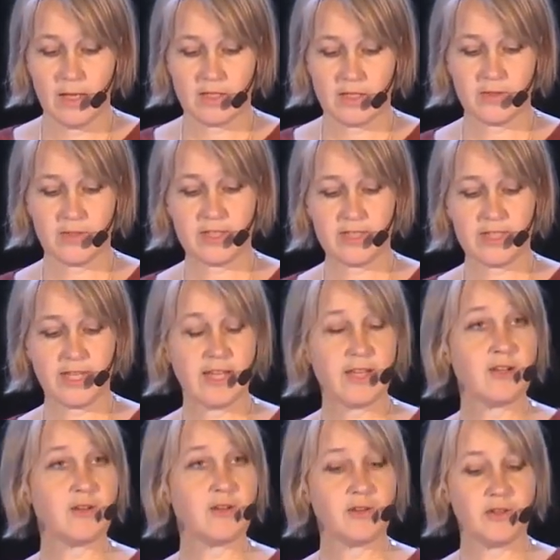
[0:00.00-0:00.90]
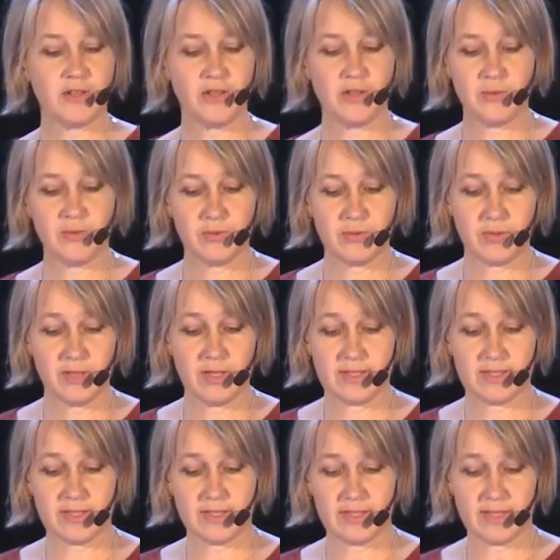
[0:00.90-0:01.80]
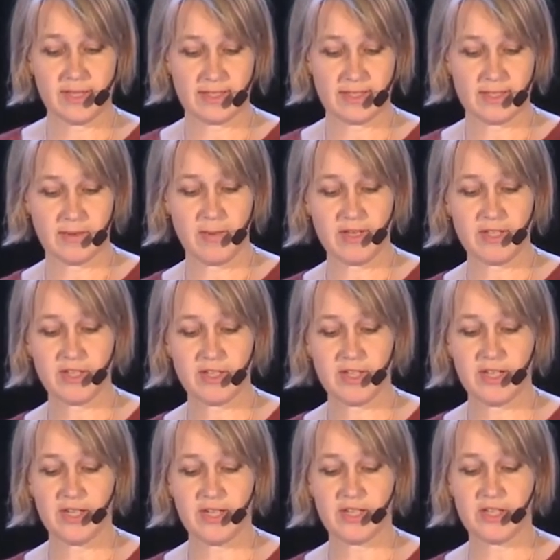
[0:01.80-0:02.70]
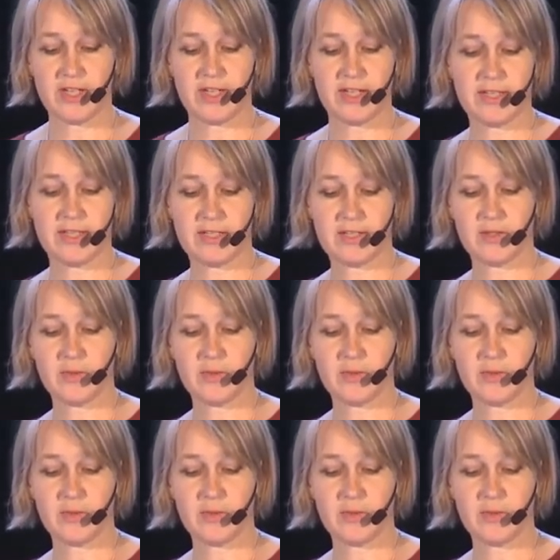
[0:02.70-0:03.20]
So the second good news is, as I mentioned initially, that